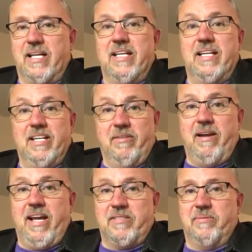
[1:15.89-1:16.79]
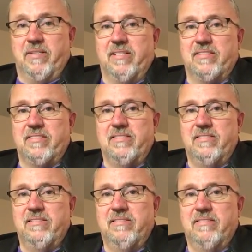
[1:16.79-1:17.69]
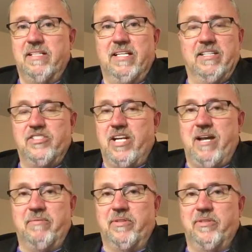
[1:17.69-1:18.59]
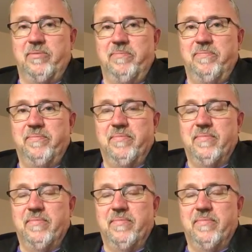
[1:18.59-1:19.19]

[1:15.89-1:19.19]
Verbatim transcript: and interact with us in the chat room.